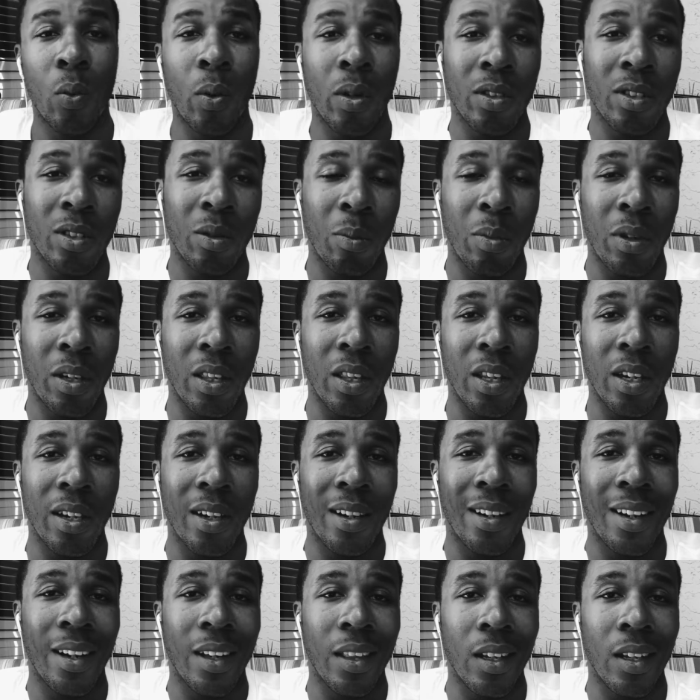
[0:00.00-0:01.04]
wants to be there
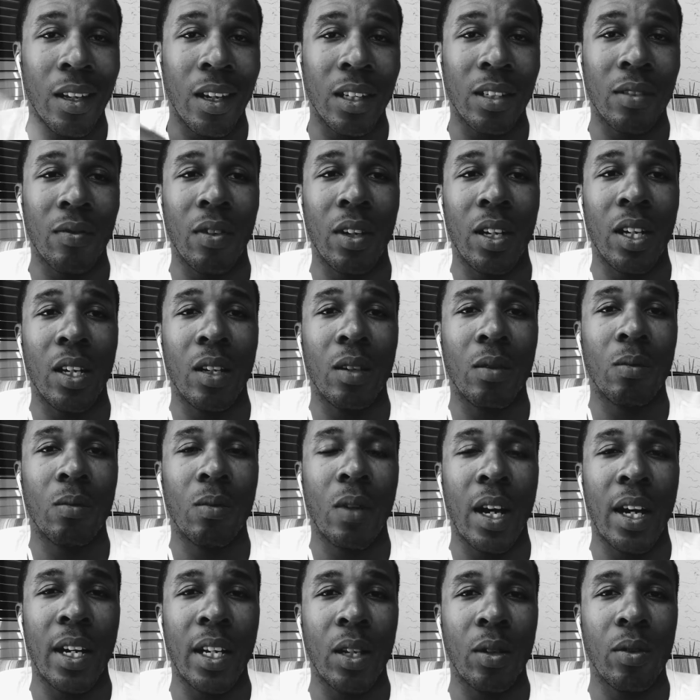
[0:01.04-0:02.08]
in the next video.
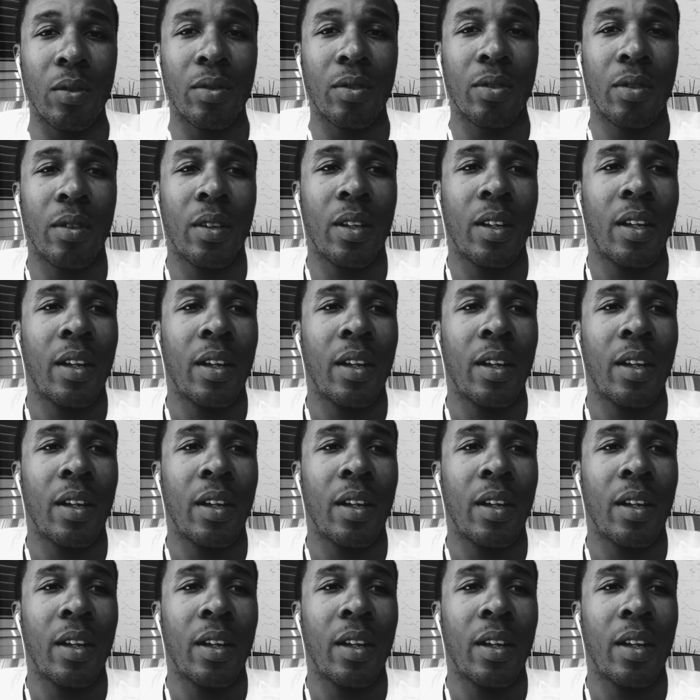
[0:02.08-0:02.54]
Adios.